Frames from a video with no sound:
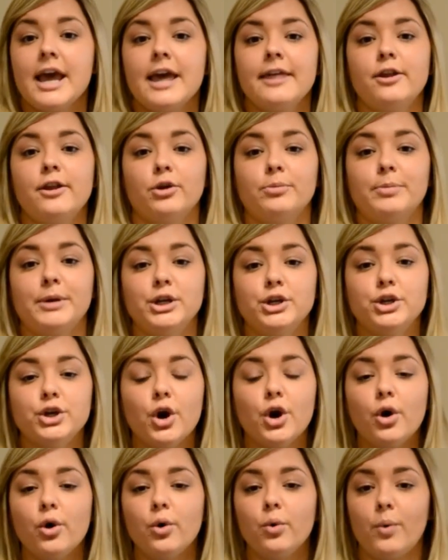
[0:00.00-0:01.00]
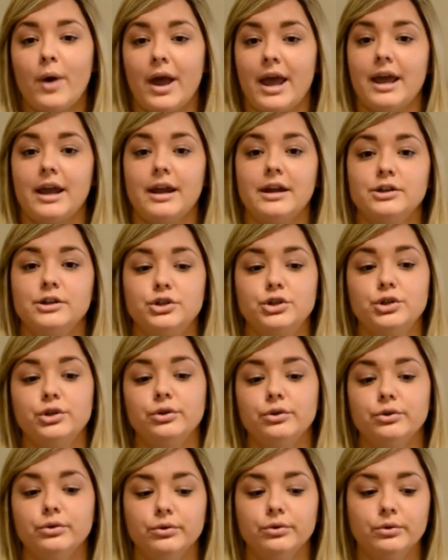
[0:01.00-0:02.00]
there would be no way
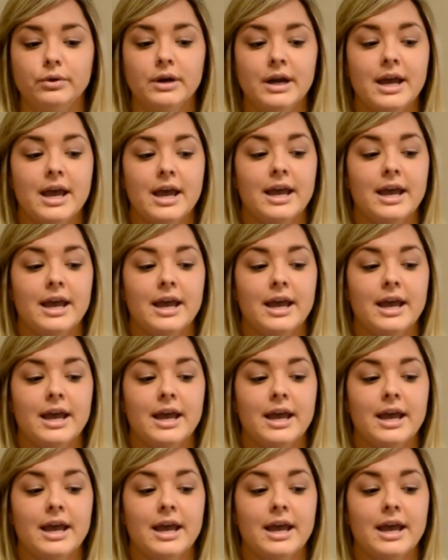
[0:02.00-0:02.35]
to